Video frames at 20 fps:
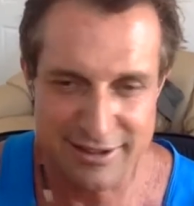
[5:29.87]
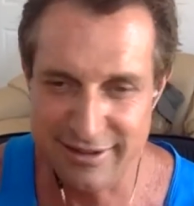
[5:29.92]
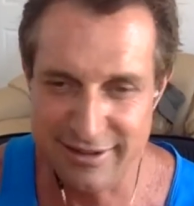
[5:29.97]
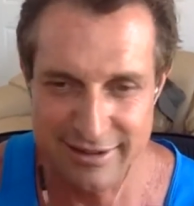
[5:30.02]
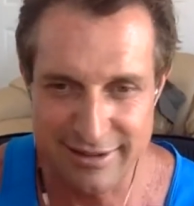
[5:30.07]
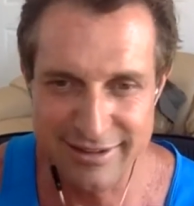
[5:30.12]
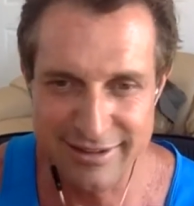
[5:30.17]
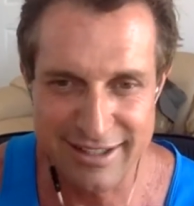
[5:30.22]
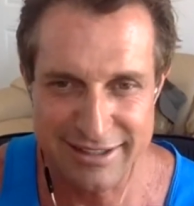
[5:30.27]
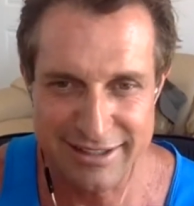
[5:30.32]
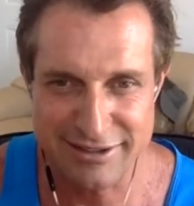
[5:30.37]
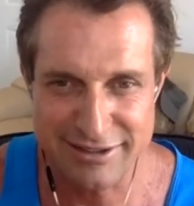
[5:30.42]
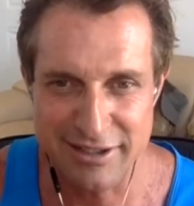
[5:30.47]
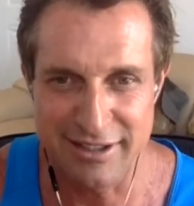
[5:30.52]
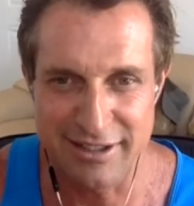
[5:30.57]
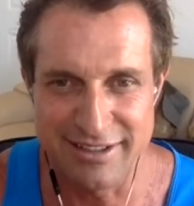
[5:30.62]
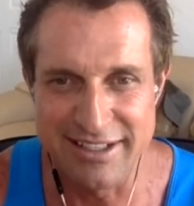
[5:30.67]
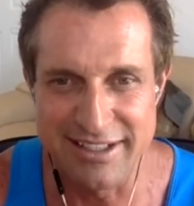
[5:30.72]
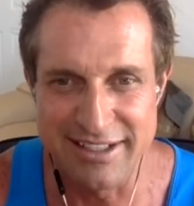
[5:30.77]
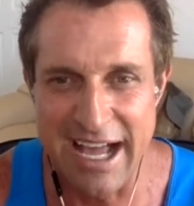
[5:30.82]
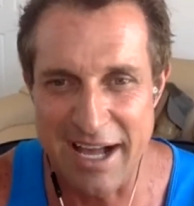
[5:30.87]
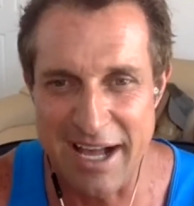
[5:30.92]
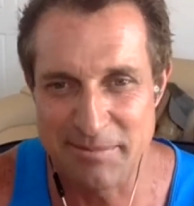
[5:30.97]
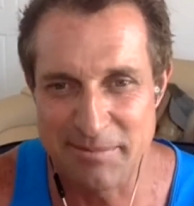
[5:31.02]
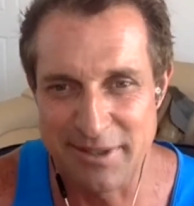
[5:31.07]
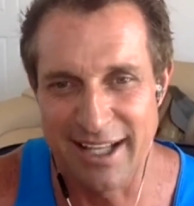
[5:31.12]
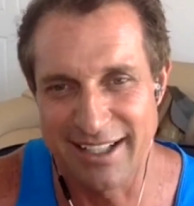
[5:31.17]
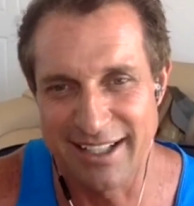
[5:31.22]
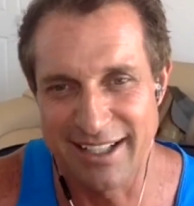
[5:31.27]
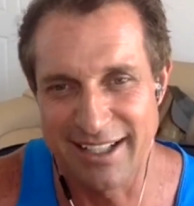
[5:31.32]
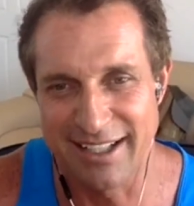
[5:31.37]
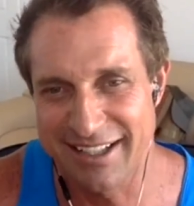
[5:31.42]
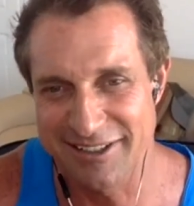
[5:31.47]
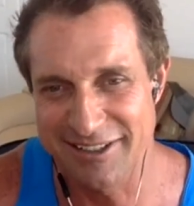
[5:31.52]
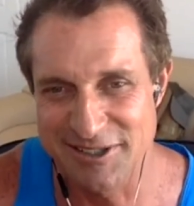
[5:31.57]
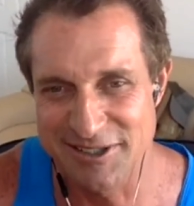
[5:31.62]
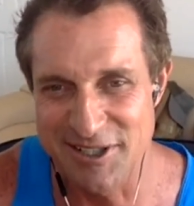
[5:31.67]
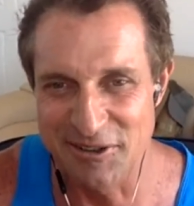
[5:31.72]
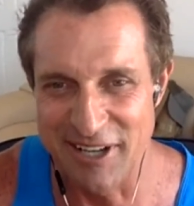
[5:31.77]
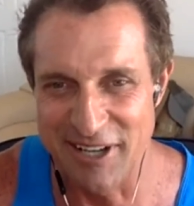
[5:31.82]
that shit doesn't happen like there's
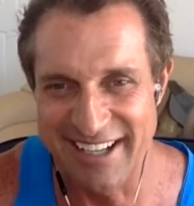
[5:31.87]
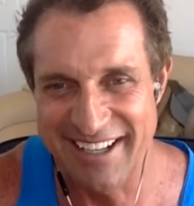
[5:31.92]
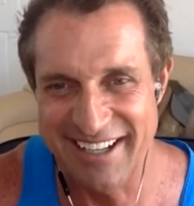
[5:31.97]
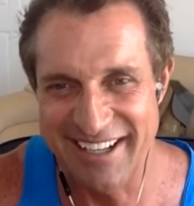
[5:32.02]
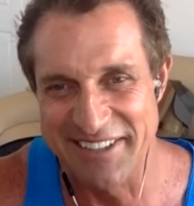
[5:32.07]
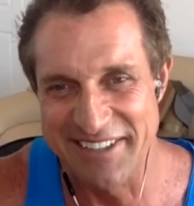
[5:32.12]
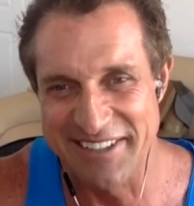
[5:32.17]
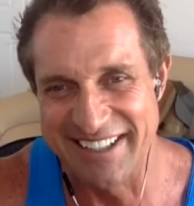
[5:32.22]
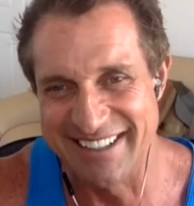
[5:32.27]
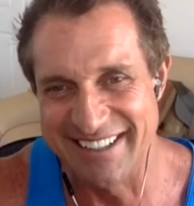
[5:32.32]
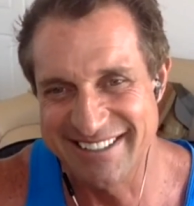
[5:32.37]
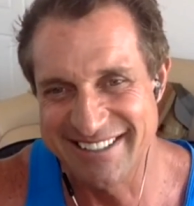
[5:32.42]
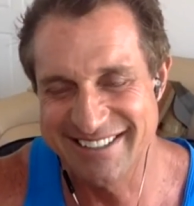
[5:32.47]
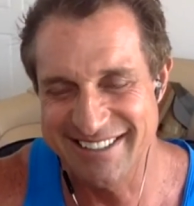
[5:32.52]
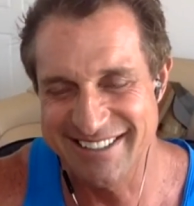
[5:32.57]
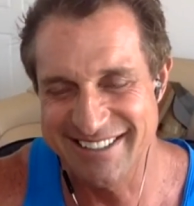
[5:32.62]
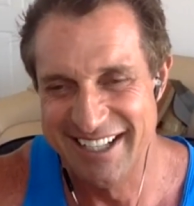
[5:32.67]
no way i mean it's